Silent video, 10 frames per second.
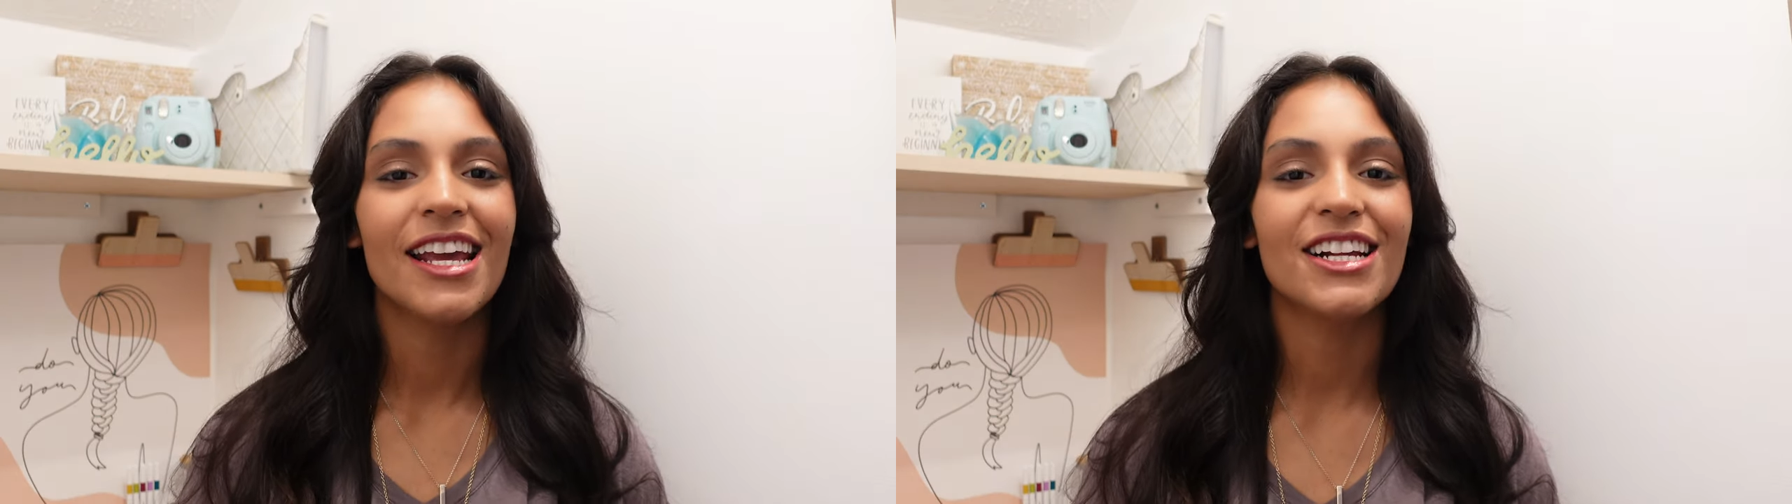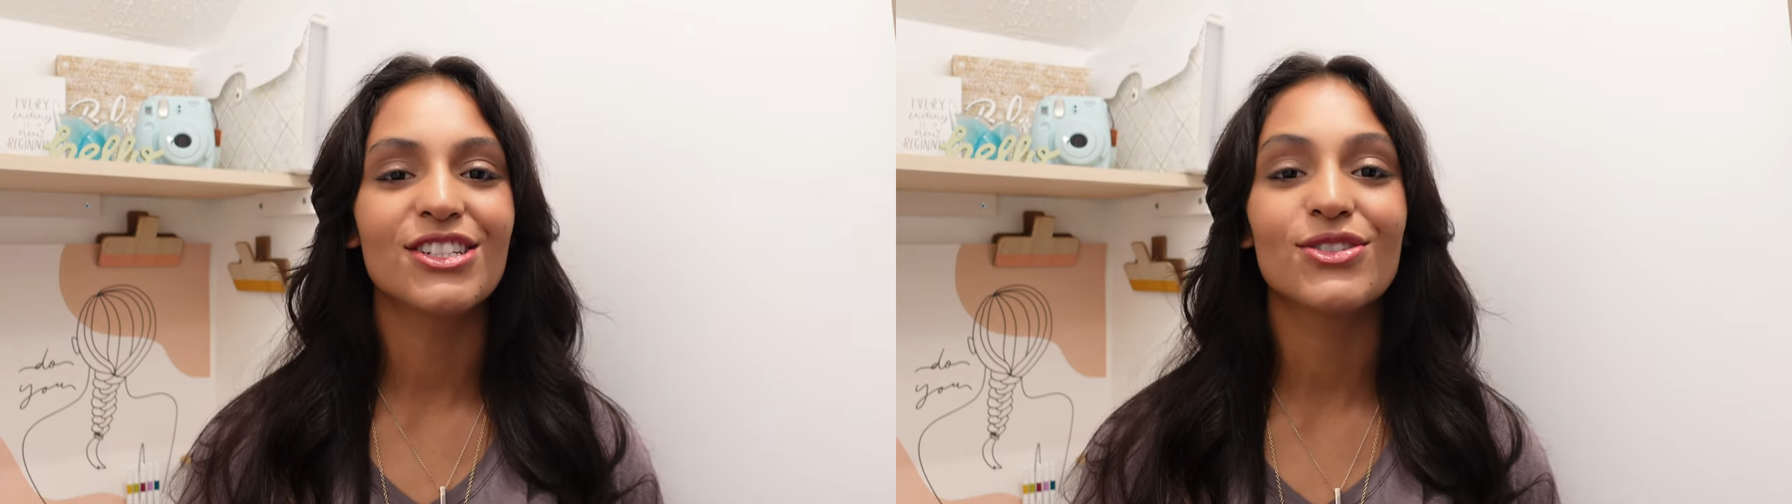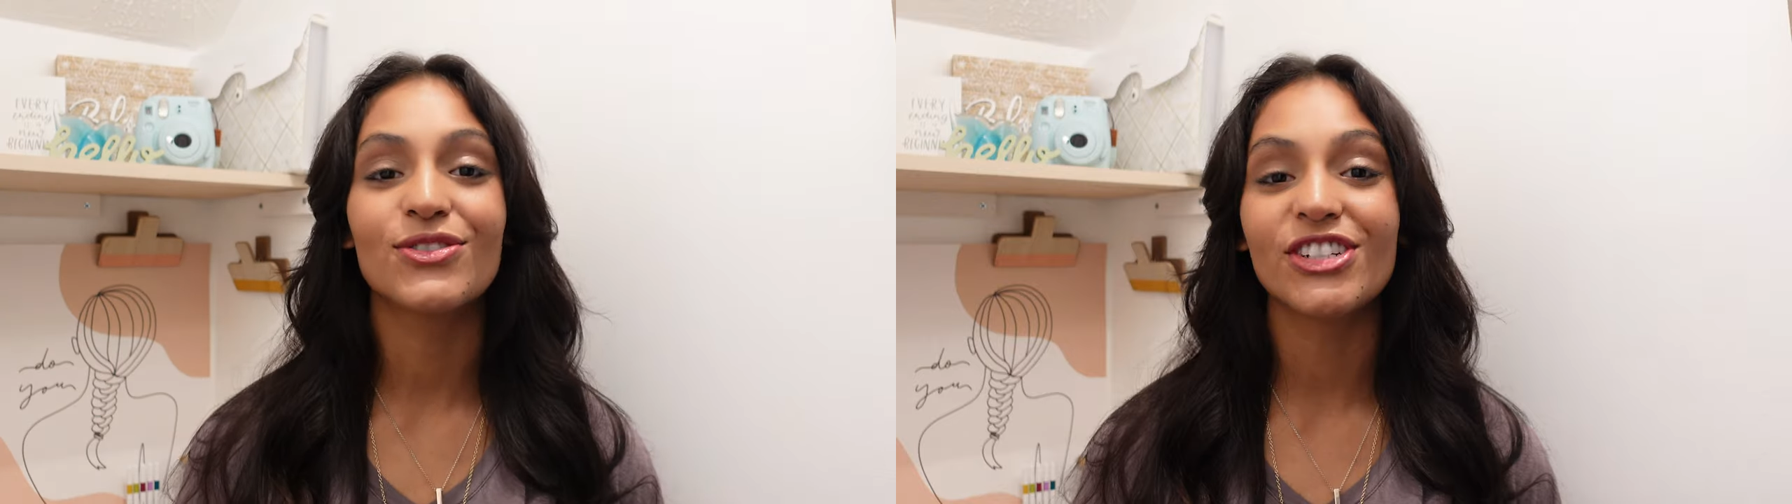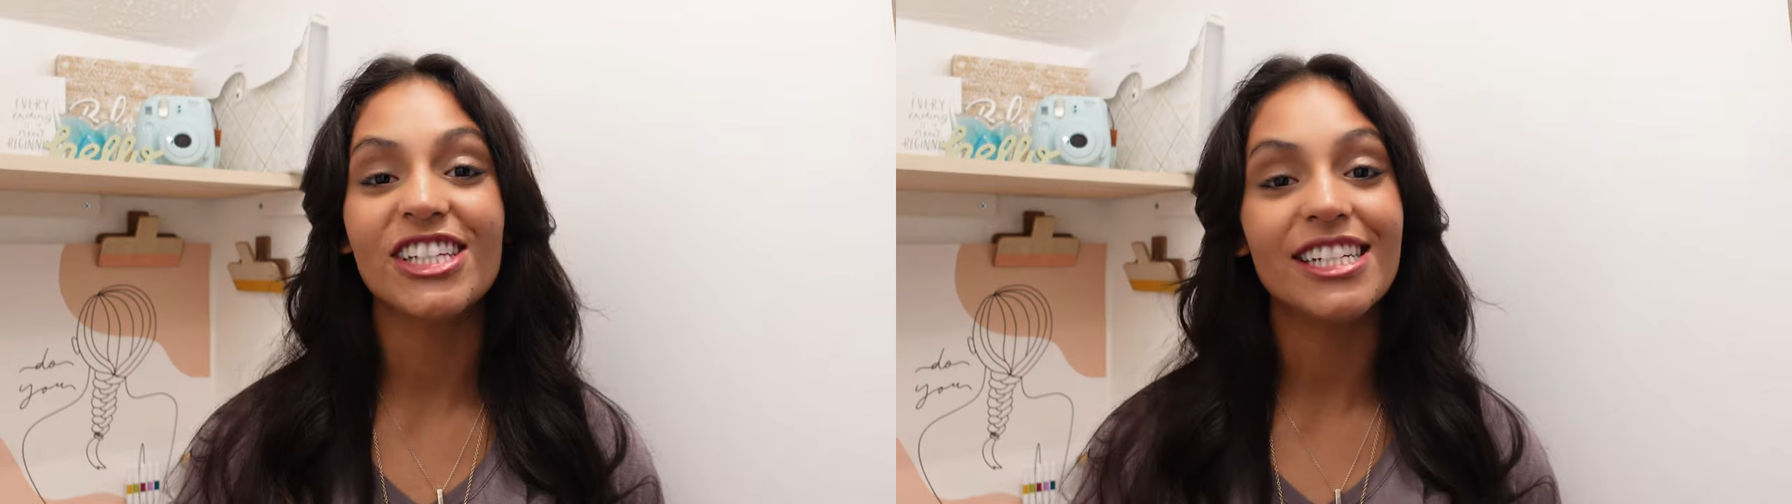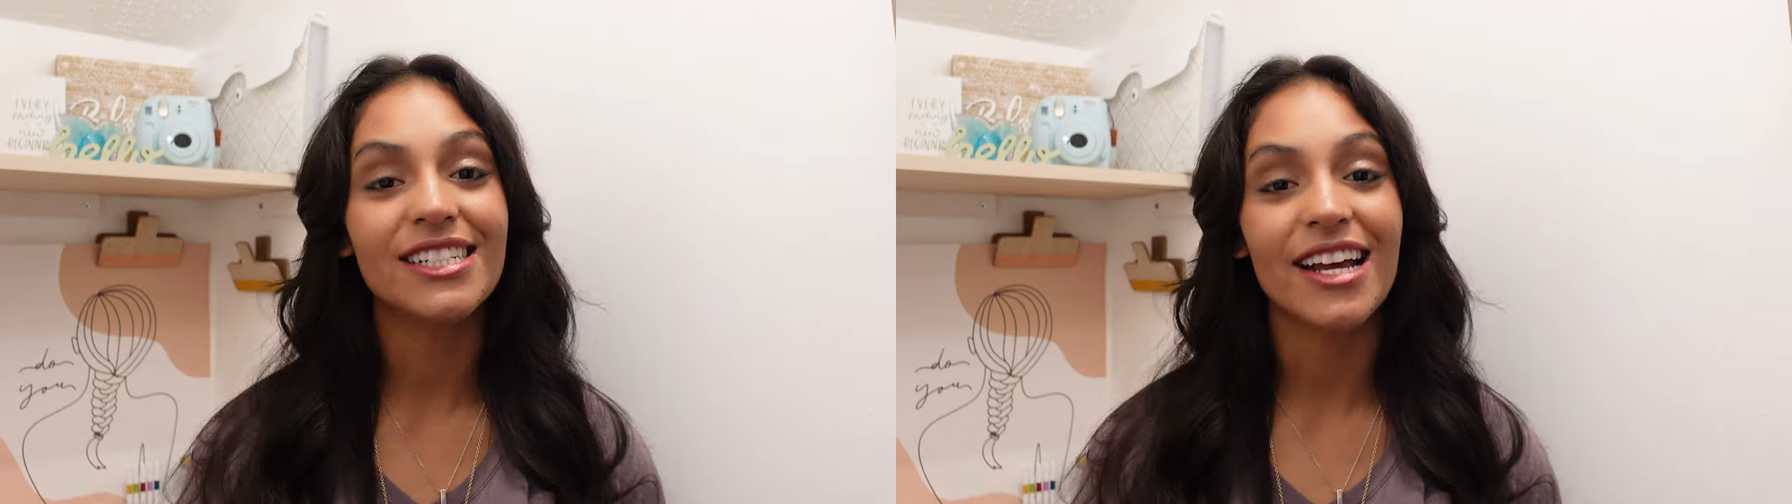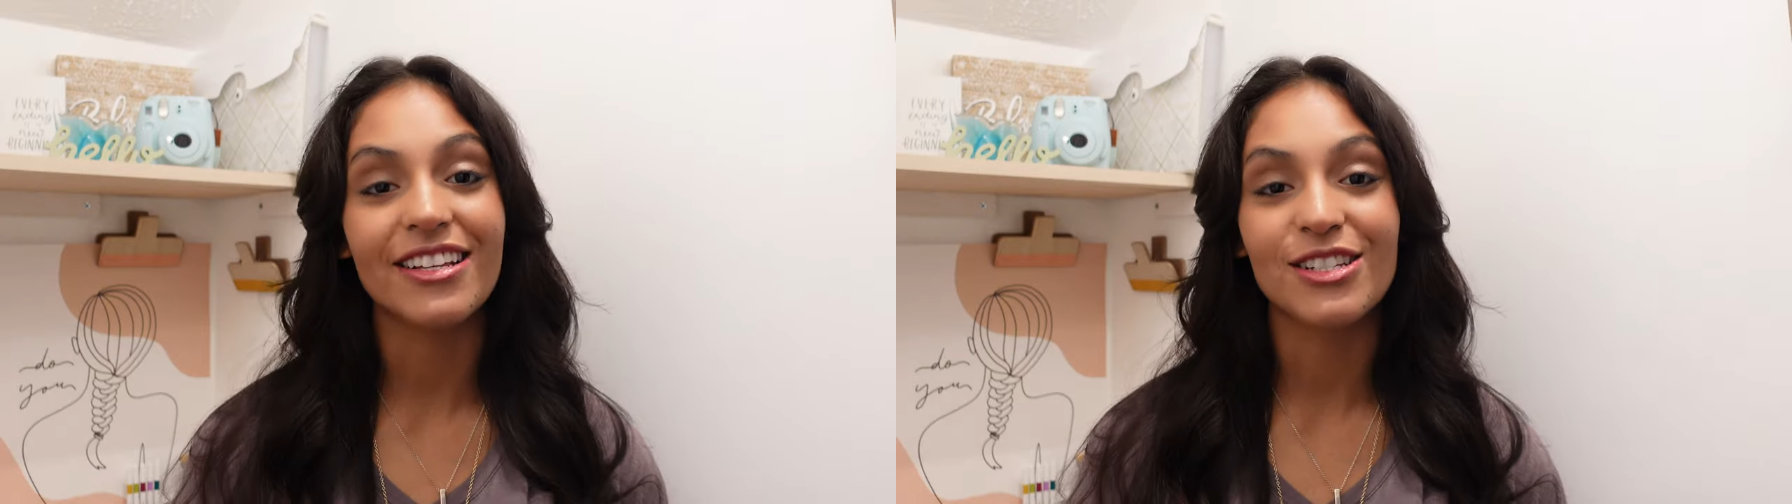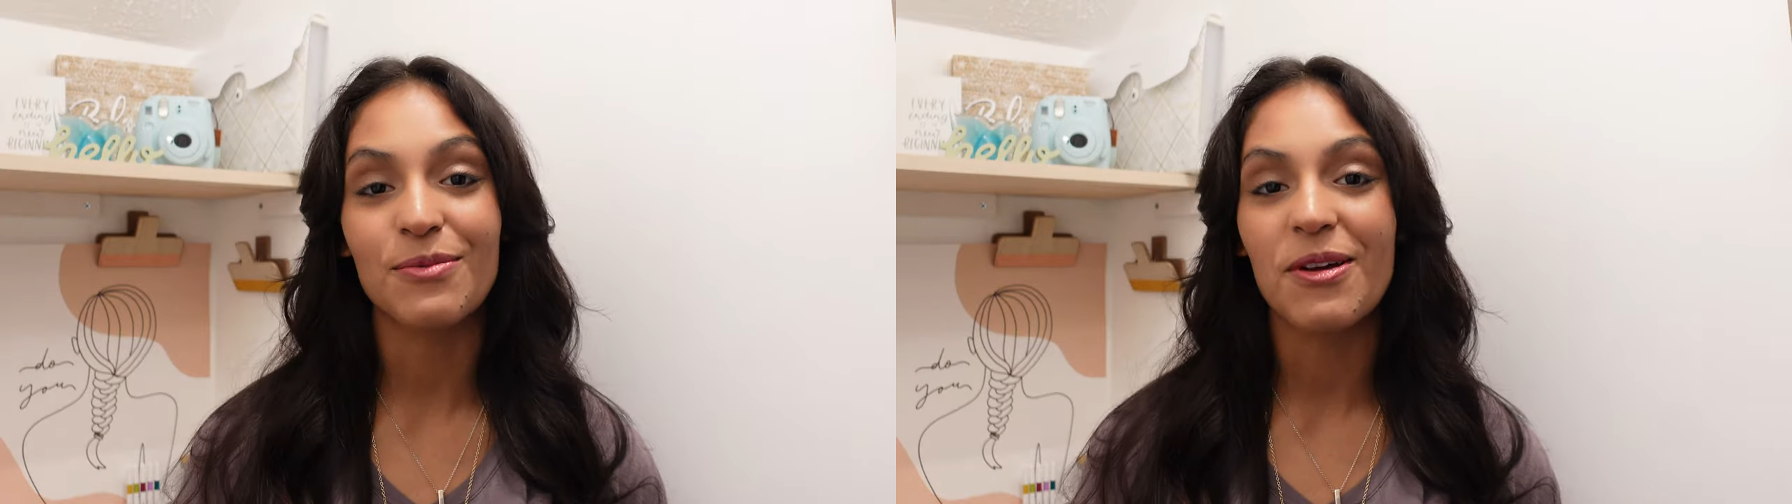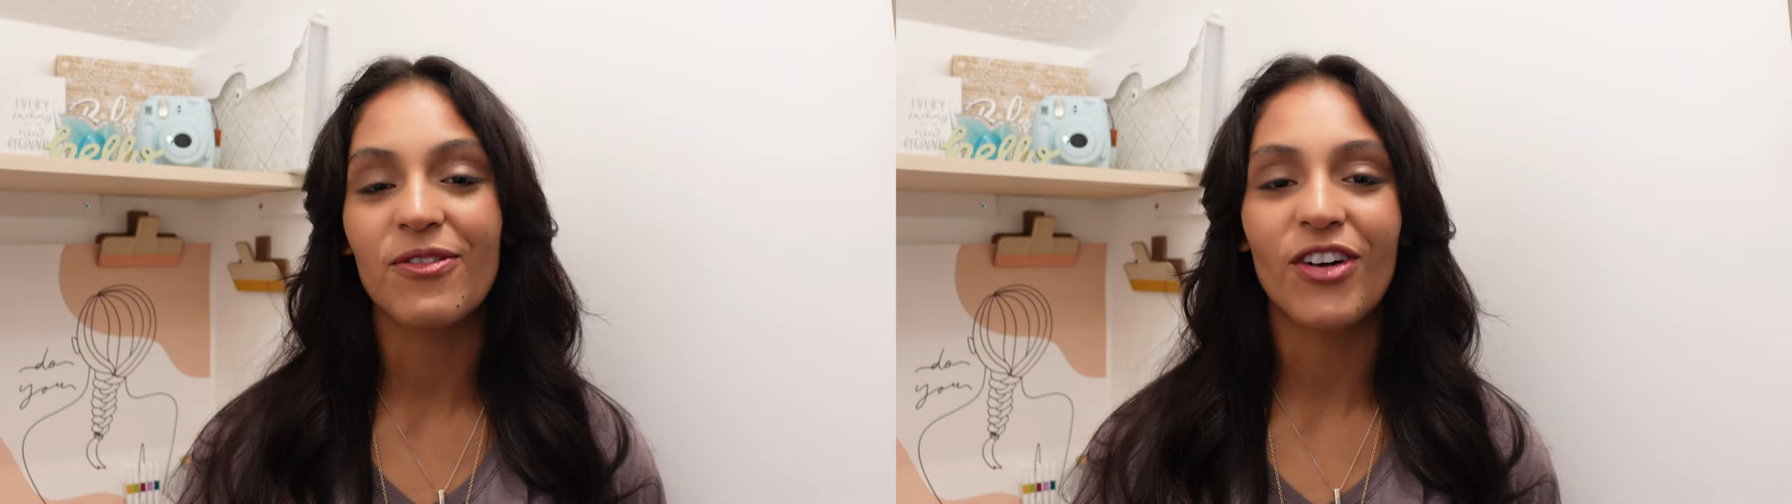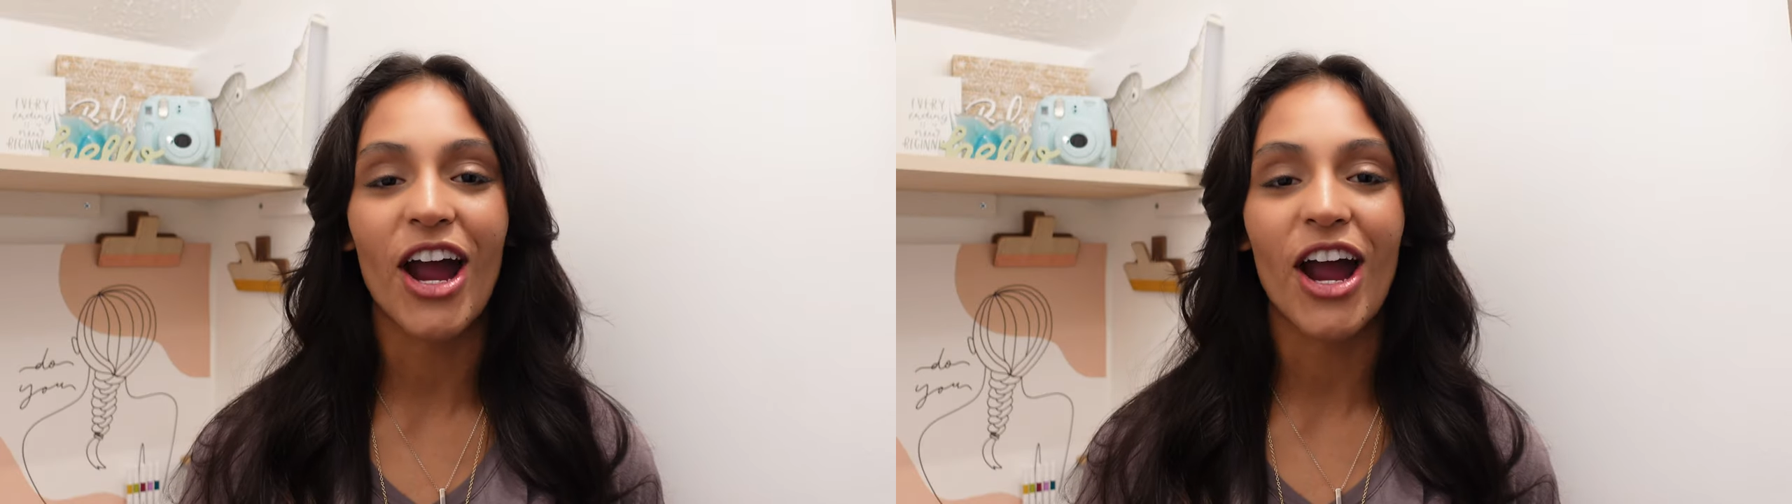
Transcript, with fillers: is a really good testament for